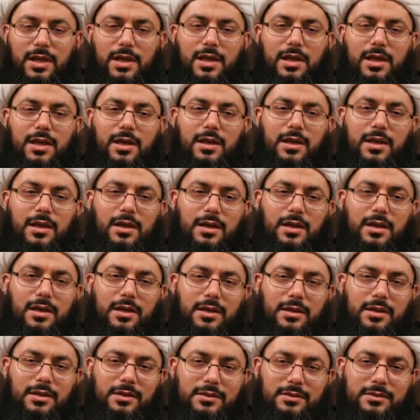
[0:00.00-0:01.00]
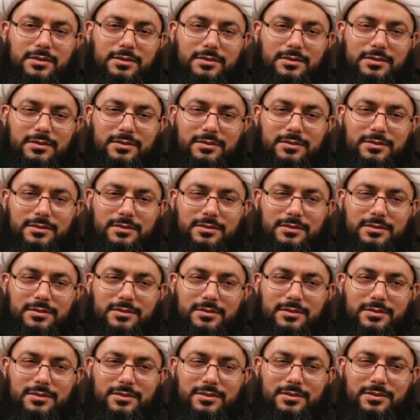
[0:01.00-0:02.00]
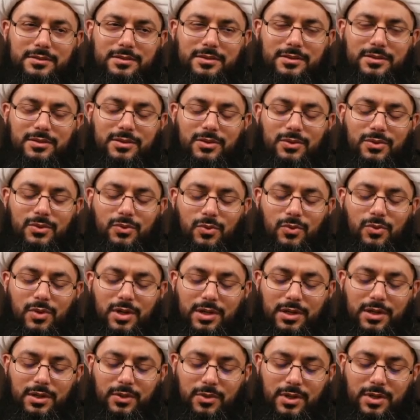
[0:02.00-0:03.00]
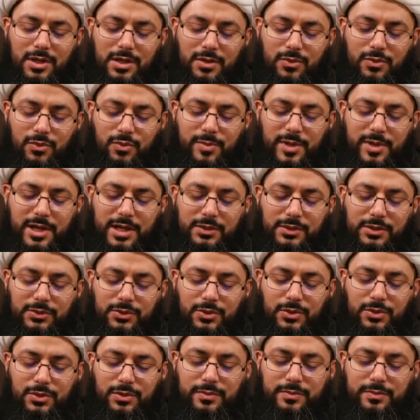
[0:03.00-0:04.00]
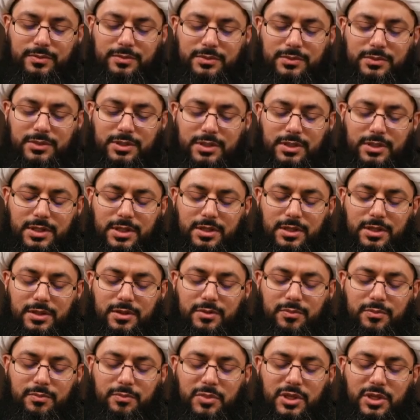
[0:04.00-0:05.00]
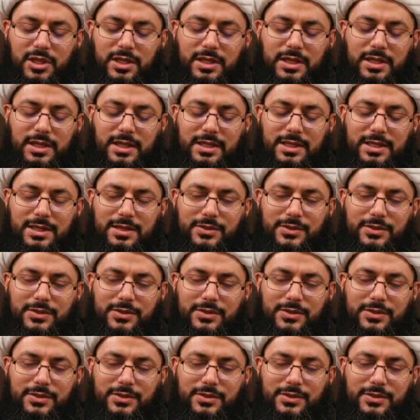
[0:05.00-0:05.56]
intercourse without the permission of the man who owned her.